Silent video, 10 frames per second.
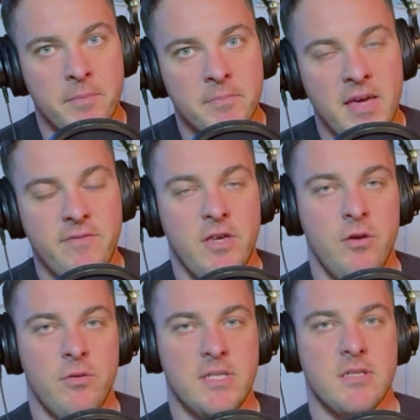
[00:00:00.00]
If
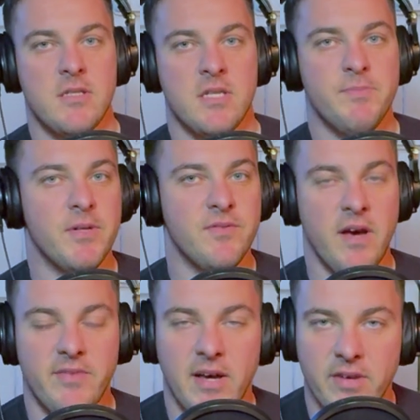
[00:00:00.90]
you listen to Spotify,
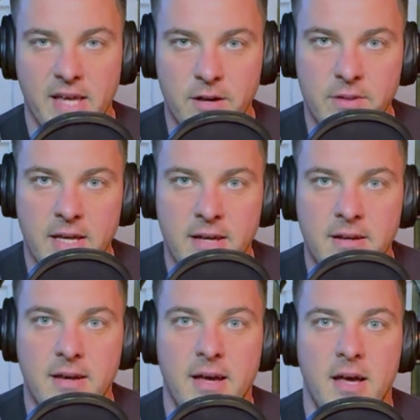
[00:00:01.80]
if you have an account there,